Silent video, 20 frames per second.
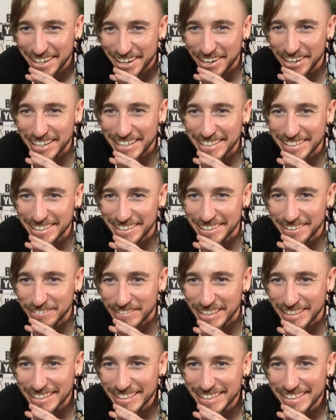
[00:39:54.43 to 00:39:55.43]
All right, here, let
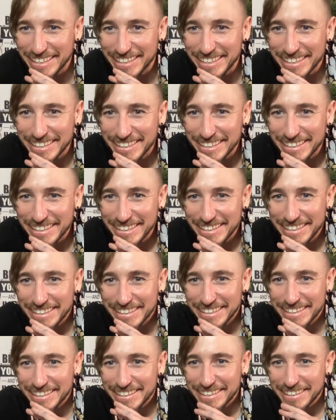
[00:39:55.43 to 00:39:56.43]
me.
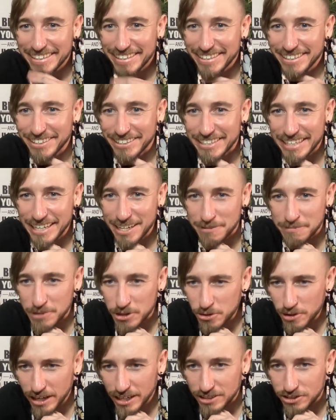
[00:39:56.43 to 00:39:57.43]
Oh, damn,
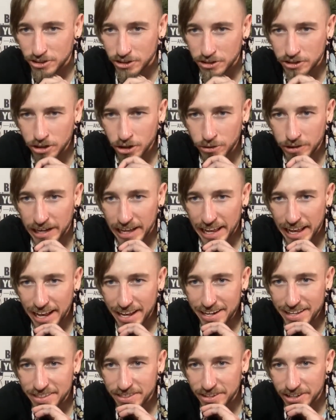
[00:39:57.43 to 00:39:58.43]
you guys are going
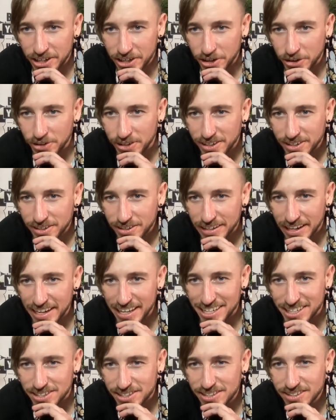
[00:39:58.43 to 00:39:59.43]
at it though.
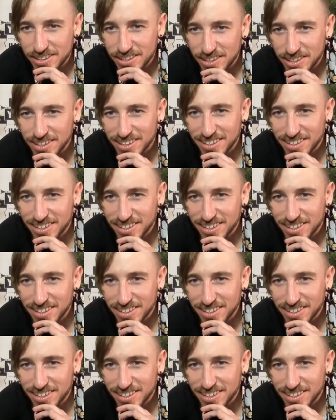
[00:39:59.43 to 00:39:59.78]
Nice.